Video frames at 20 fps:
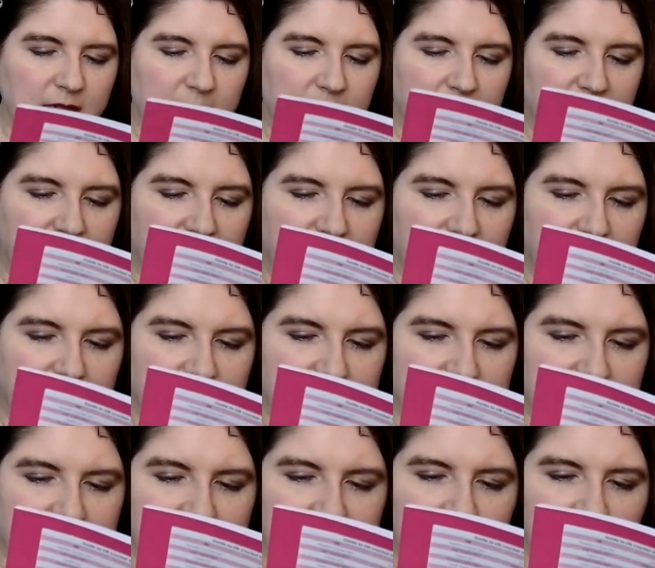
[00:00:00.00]
There's
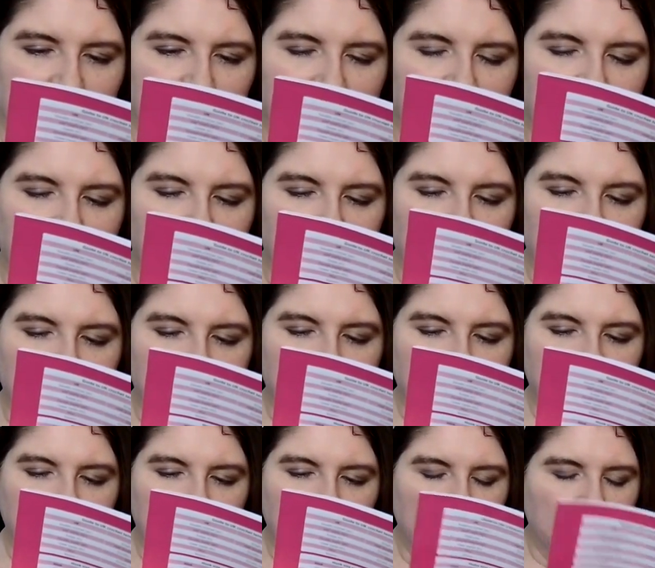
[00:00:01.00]
then a pattern
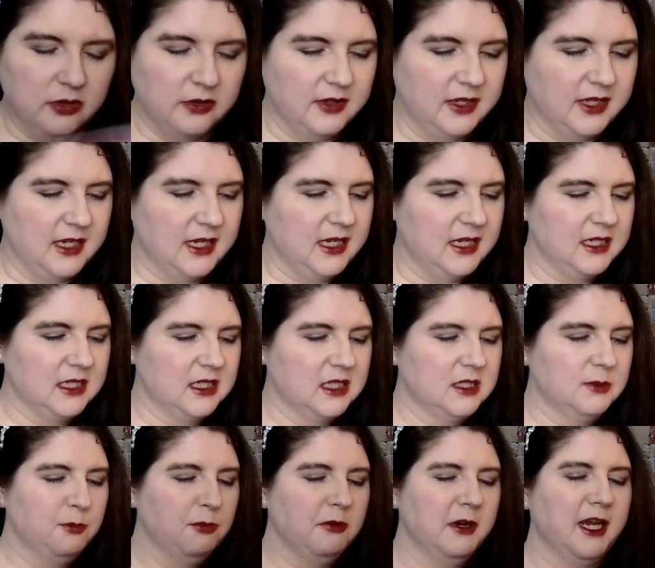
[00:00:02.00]
for the
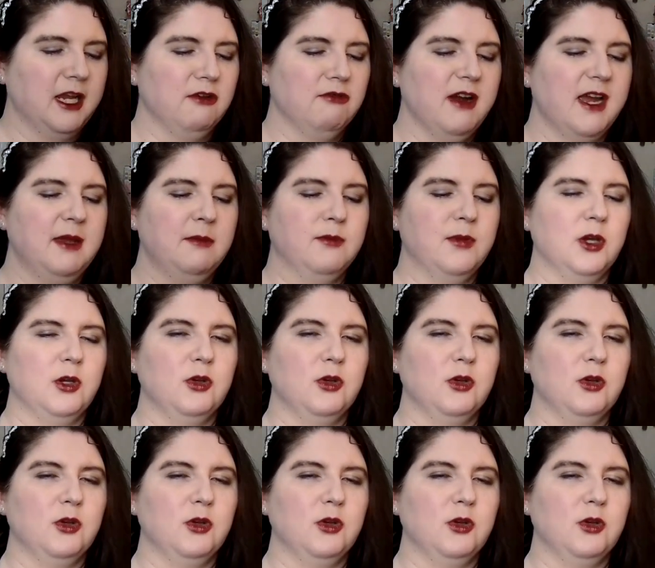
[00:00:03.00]
spring rainbow